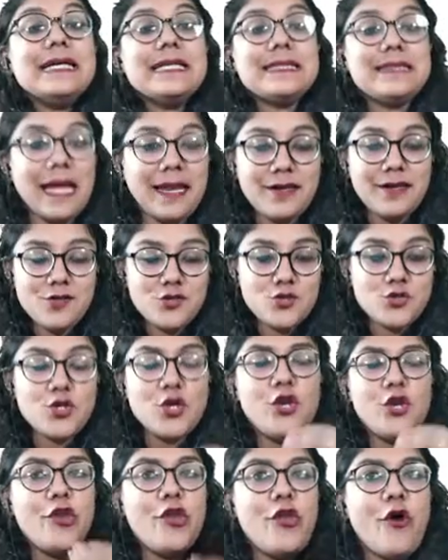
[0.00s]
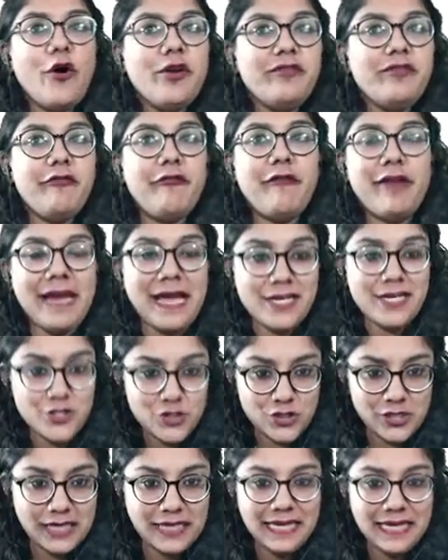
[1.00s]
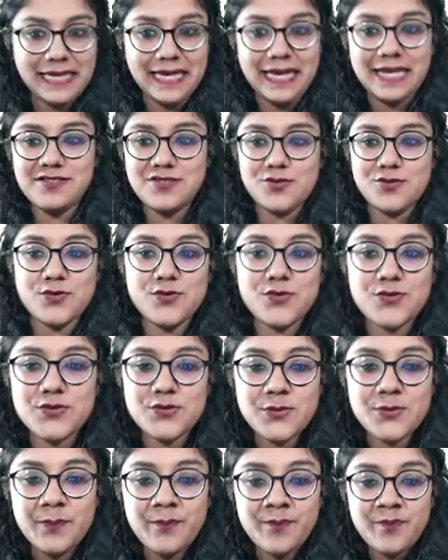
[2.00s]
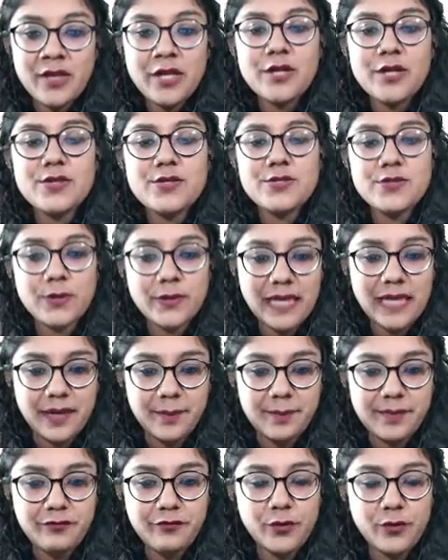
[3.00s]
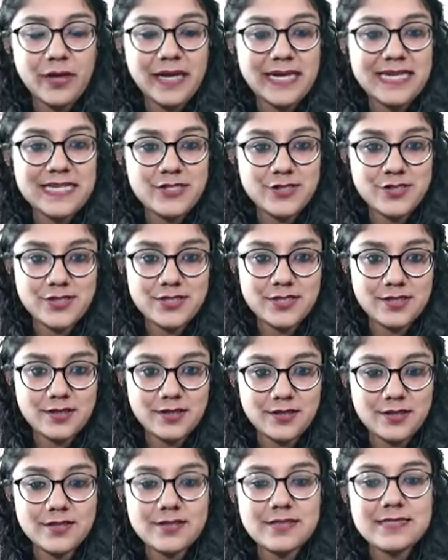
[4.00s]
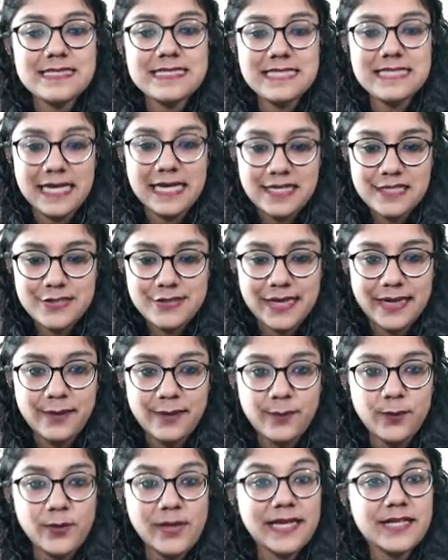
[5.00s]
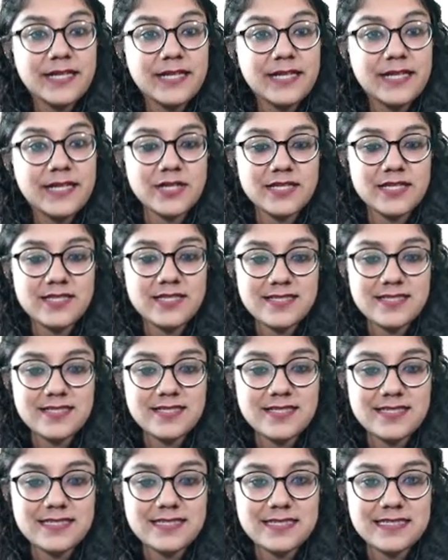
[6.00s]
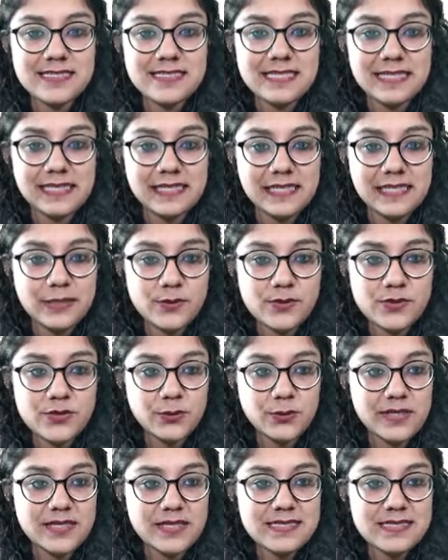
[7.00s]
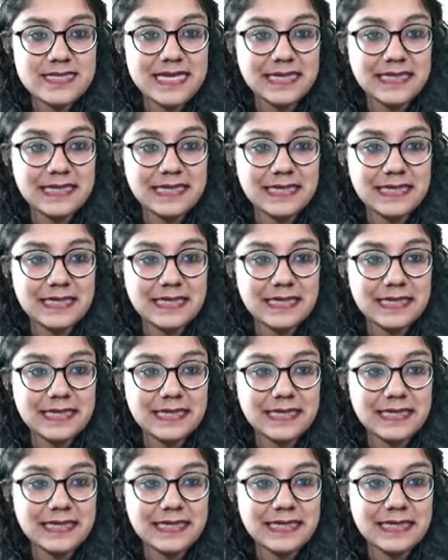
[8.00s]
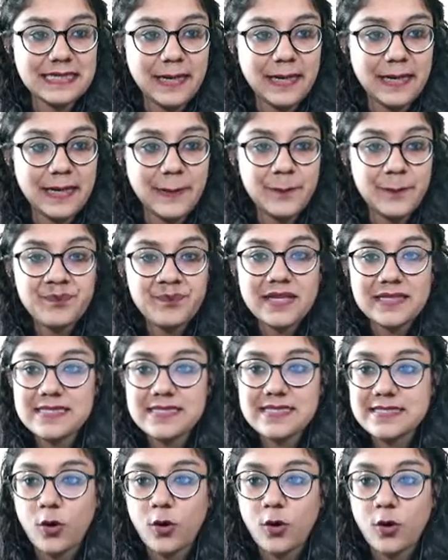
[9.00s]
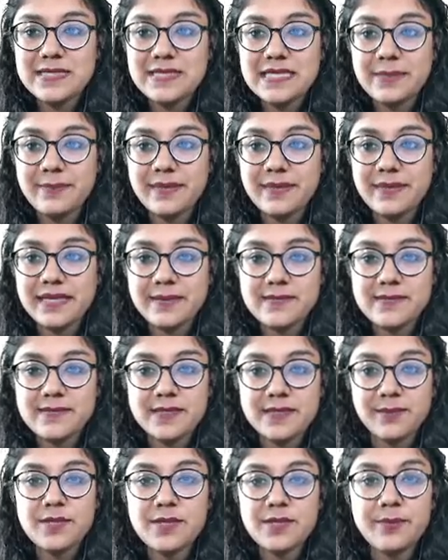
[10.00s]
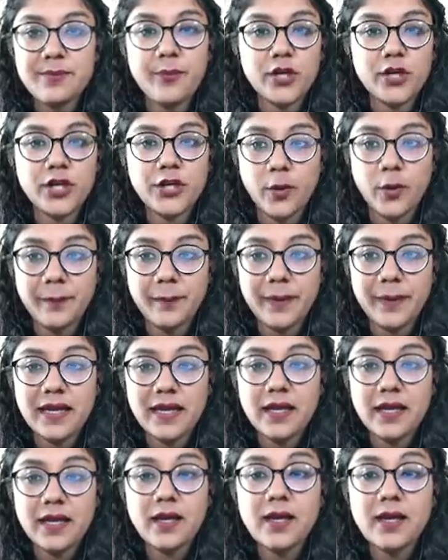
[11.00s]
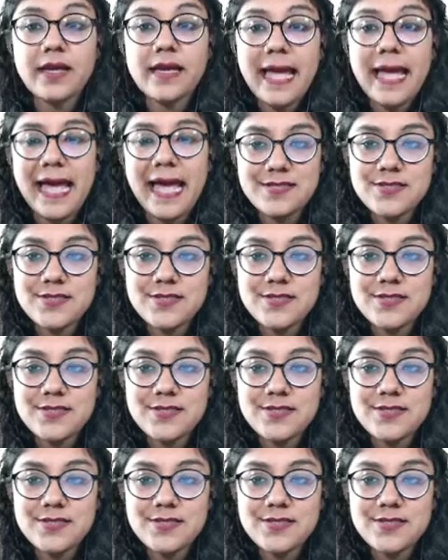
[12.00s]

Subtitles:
that is non-financial indicators. So yeah, before I just start, I would like to just tell you students that yeah, this obviously becomes the most important topic as